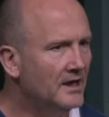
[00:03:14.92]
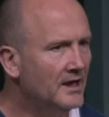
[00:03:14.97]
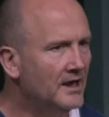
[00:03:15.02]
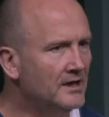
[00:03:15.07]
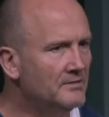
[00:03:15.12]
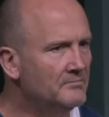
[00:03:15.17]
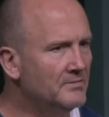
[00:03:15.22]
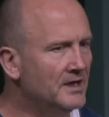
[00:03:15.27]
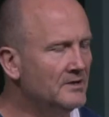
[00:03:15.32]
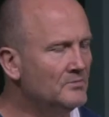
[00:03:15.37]

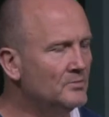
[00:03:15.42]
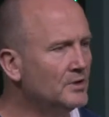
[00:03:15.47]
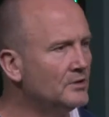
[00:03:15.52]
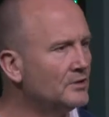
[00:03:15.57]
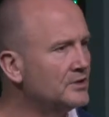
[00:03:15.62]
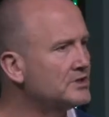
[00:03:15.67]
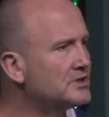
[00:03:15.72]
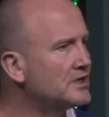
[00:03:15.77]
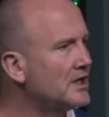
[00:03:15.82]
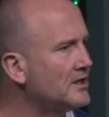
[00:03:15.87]
Amen? We've
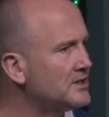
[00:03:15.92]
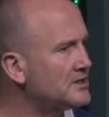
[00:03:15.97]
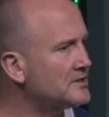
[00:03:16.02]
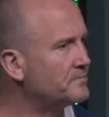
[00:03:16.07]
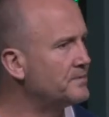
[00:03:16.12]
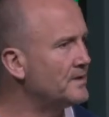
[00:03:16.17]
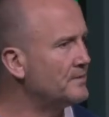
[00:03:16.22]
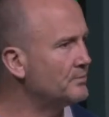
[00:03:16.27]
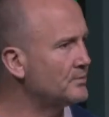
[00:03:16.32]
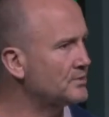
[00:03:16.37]
got to
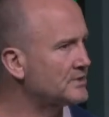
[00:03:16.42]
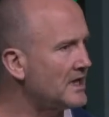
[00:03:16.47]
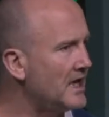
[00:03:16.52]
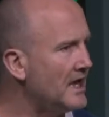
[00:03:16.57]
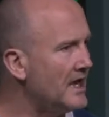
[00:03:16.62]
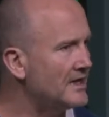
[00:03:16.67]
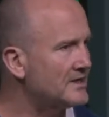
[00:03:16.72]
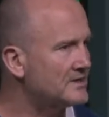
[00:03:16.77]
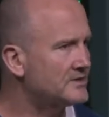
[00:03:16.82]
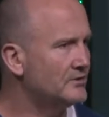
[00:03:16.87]
touch people's
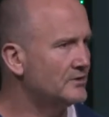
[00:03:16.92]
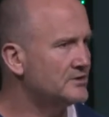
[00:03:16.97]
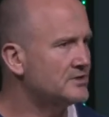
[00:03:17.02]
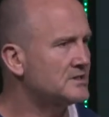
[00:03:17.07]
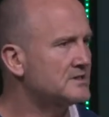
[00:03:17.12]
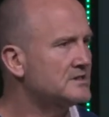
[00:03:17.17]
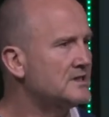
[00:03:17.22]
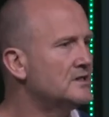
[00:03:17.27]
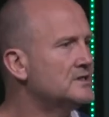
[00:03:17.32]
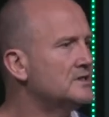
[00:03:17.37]
hearts, not
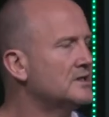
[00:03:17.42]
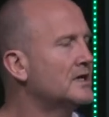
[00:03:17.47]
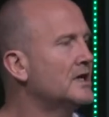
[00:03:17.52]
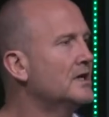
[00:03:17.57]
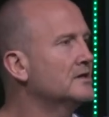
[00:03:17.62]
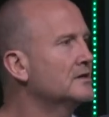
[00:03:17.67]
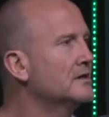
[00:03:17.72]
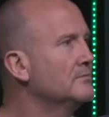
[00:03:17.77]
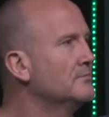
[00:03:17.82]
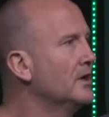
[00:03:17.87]
just
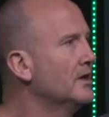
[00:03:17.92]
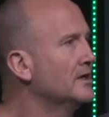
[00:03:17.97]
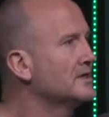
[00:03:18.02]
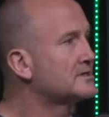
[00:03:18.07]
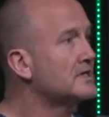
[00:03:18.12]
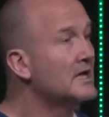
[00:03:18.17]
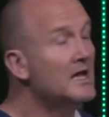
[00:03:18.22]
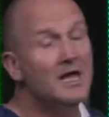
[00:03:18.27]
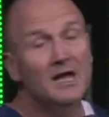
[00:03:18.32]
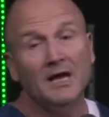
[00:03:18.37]
educate their minds.